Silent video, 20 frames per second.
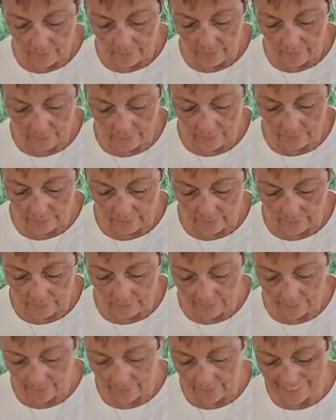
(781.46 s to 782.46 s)
tastes better?
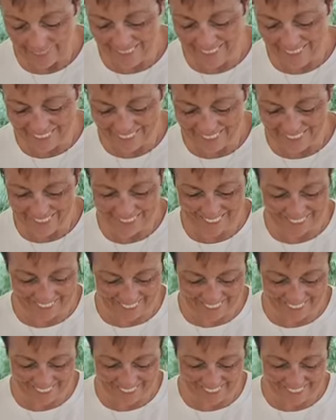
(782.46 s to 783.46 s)

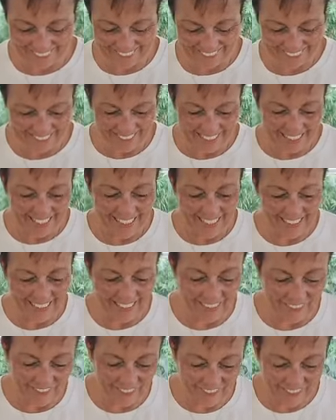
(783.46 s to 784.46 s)

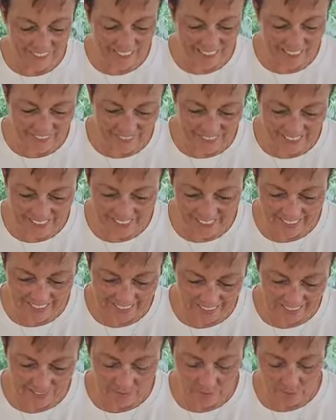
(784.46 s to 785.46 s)
They all taste better.
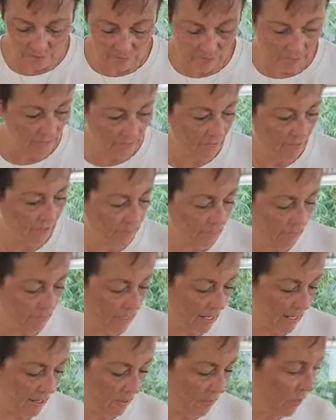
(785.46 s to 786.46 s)
I'll put a bit
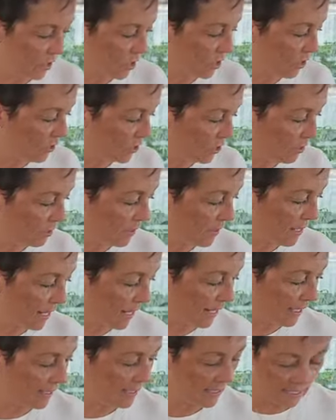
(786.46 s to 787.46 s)
of wash on top of
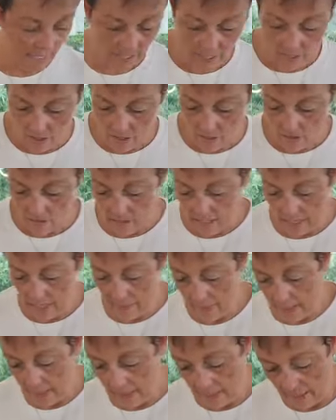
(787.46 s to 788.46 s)
that. All right,
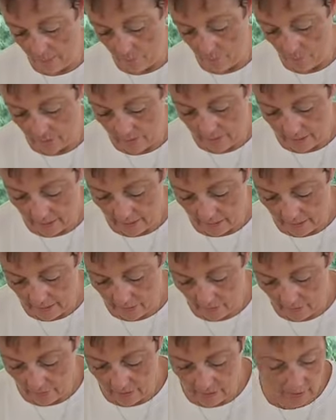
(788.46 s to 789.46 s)
and then in with that
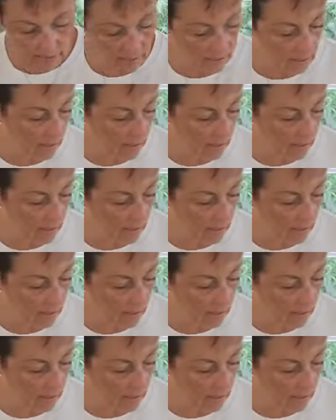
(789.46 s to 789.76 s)
lovely,